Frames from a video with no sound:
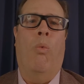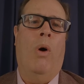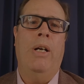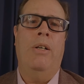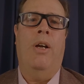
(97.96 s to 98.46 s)

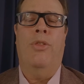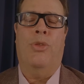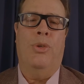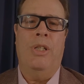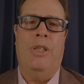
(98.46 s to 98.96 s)

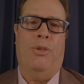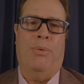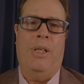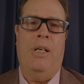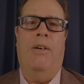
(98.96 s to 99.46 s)

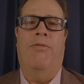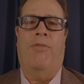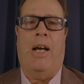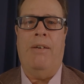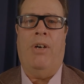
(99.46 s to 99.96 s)
133 of
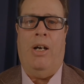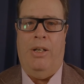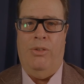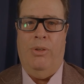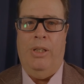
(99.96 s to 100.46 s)

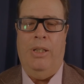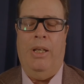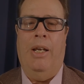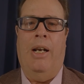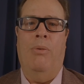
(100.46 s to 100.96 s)
500,
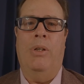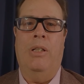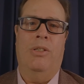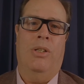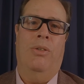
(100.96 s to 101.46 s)
and I would
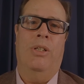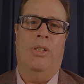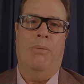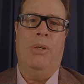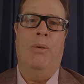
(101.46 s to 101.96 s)
consider
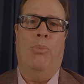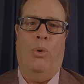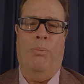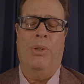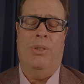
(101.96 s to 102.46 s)
this to be in
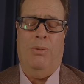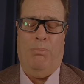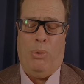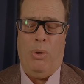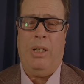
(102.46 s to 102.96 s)

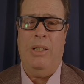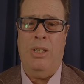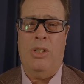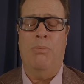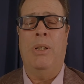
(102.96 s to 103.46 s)
poor
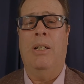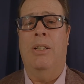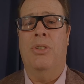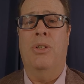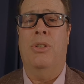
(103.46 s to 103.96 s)
condition
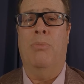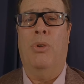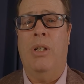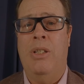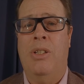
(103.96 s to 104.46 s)
because there's some
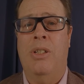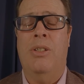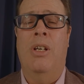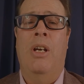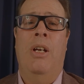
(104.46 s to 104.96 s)

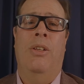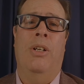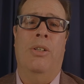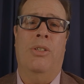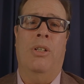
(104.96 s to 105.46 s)
creases,
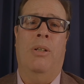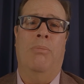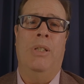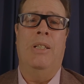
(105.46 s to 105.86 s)
there's some